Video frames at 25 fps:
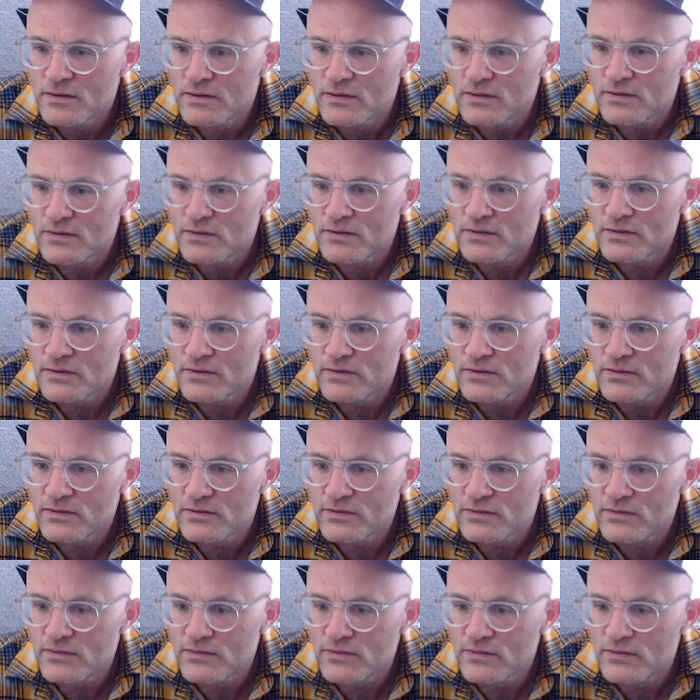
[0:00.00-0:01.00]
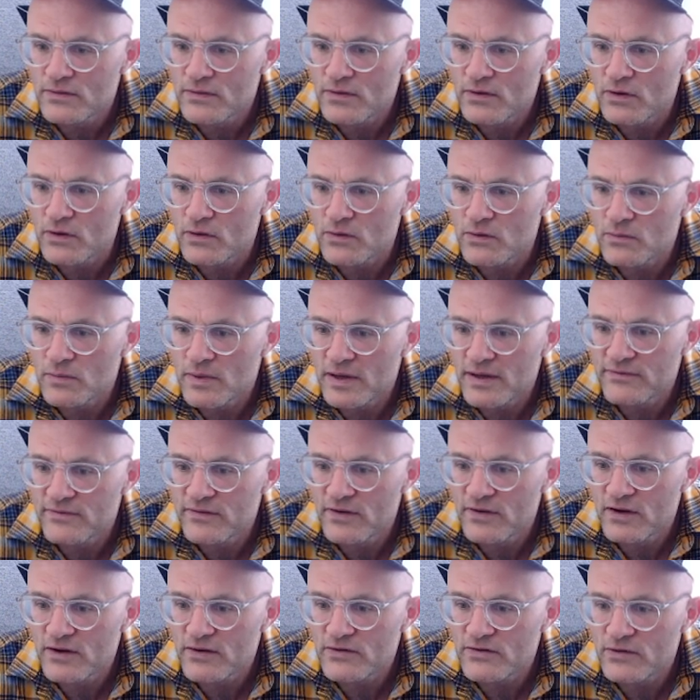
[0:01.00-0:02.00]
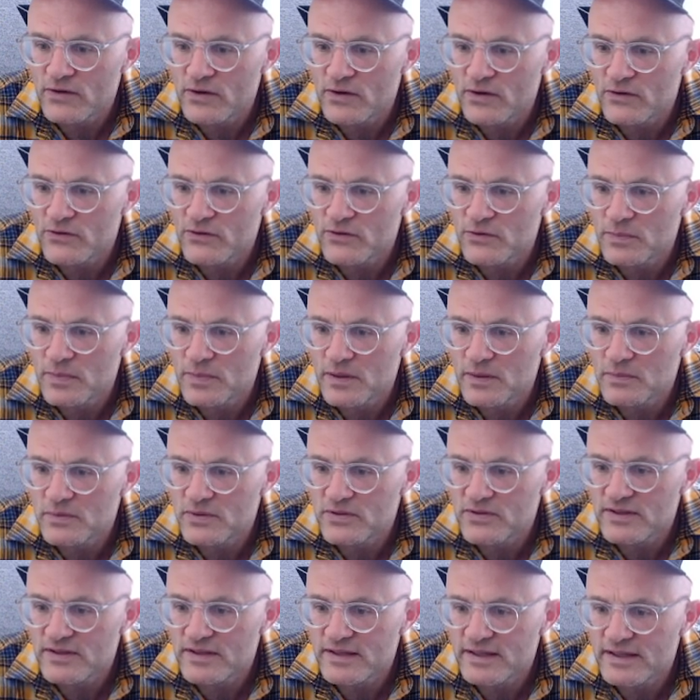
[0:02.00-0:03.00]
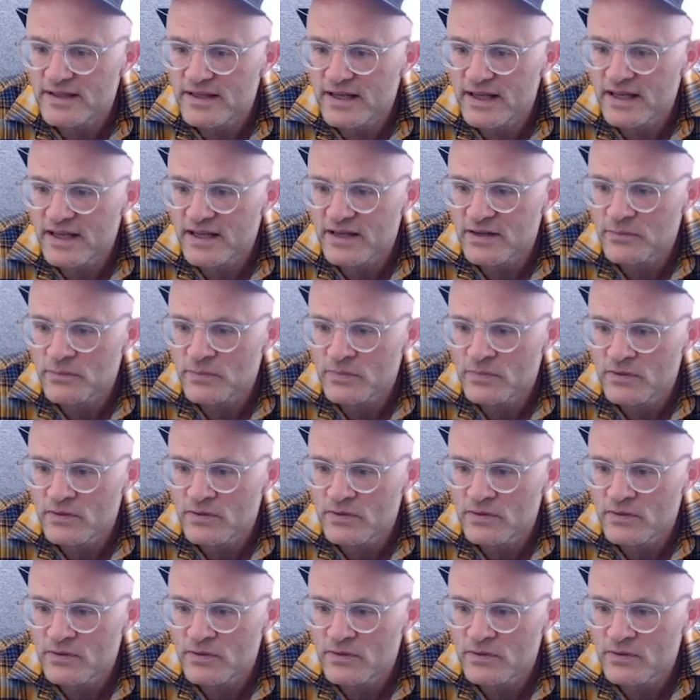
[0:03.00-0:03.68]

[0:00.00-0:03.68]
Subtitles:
So, MindVoxel also published a game.